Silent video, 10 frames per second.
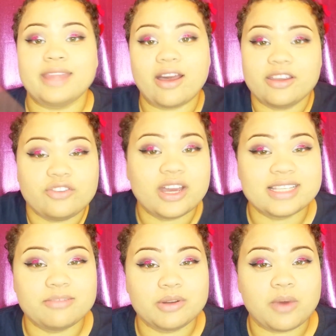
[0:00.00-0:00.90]
Now, if you guys
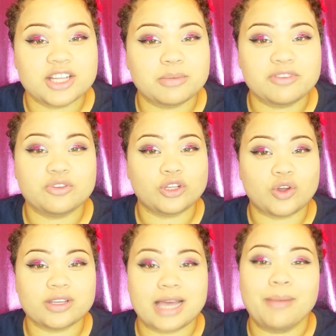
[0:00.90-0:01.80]
have been watching me for a
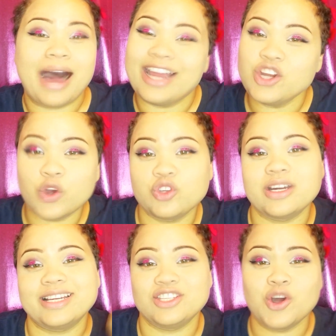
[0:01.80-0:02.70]
long time, I know you
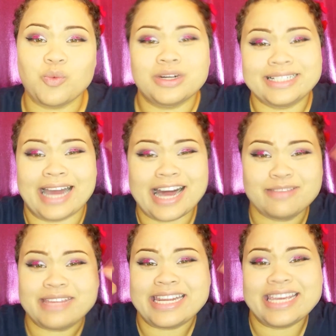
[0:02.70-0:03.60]
guys know what
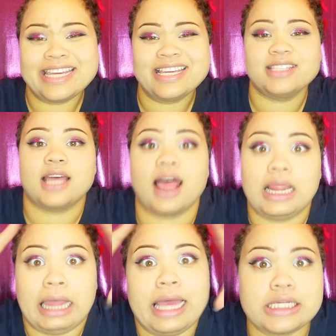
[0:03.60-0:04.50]
time it is.
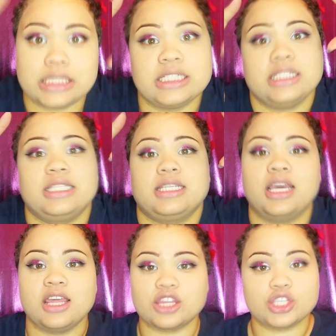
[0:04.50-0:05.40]
Lashes.
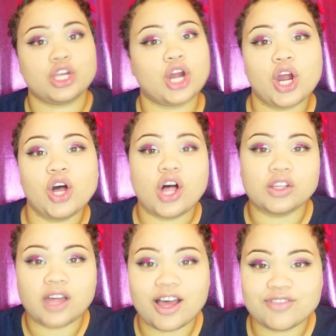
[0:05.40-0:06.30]
This girl
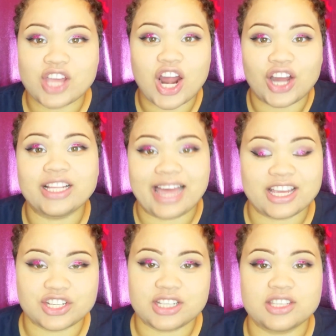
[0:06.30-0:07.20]
loves her
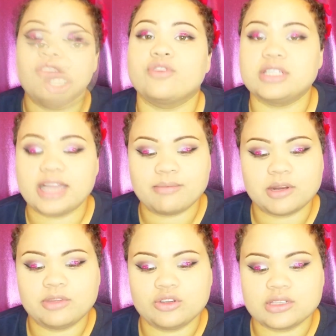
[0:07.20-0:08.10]
lashes. And for today, I'm going
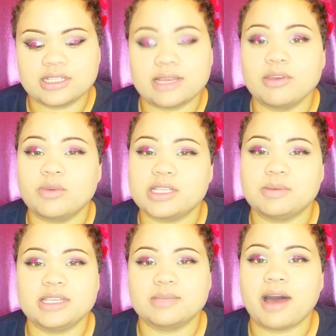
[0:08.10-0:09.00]
to be using Demi
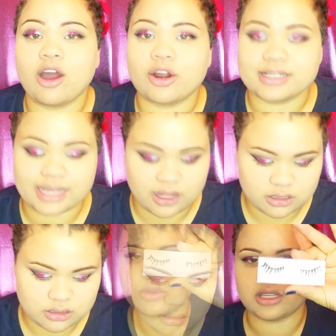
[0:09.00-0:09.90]
Wispy Spot Ardell.
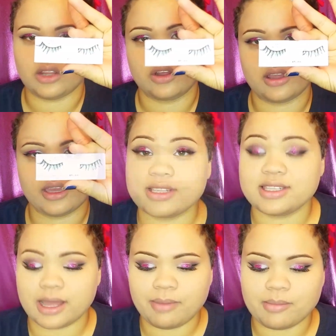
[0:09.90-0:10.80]
For this
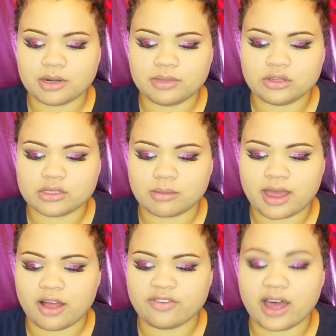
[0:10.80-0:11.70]
step, I'm going to be using my e.l.f.